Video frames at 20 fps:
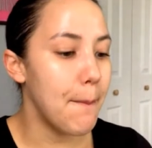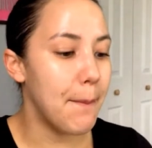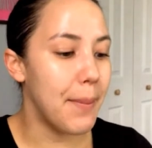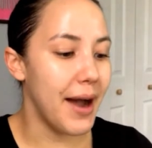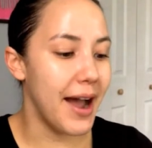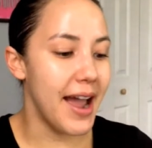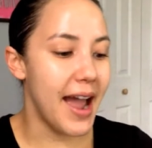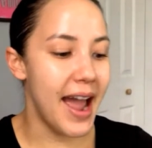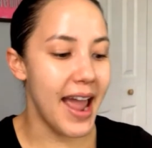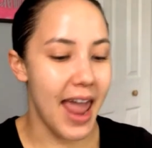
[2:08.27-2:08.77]

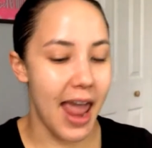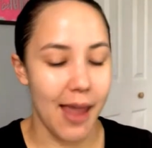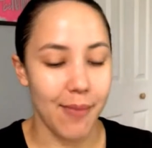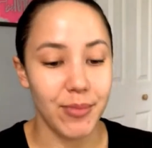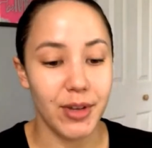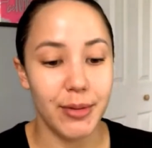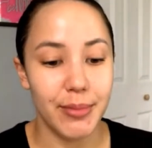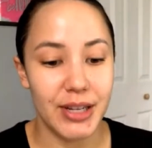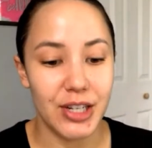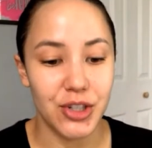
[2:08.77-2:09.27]
But I am
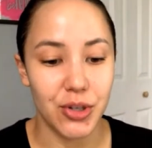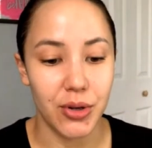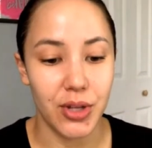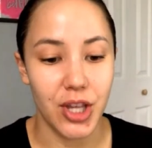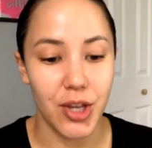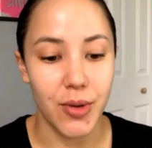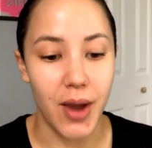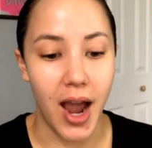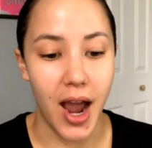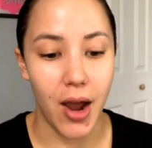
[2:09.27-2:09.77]
going to be showing
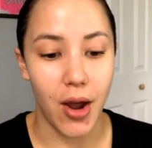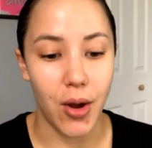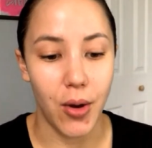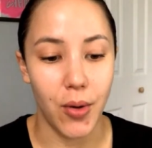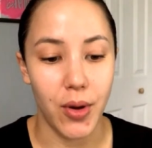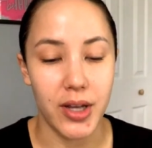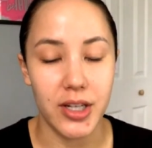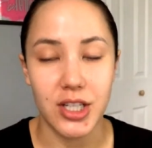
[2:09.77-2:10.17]
you how